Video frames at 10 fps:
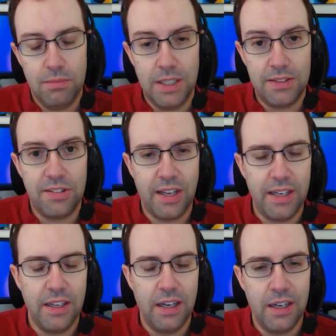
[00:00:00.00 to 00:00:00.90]
let's
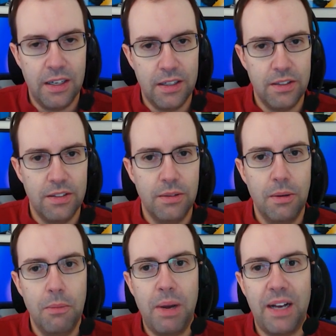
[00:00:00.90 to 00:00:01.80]
say
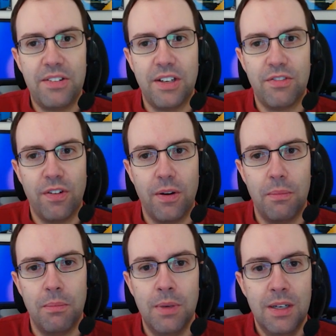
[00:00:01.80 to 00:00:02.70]
passing
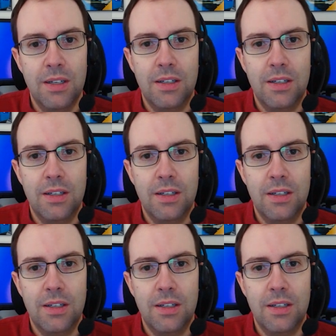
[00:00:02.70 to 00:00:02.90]
from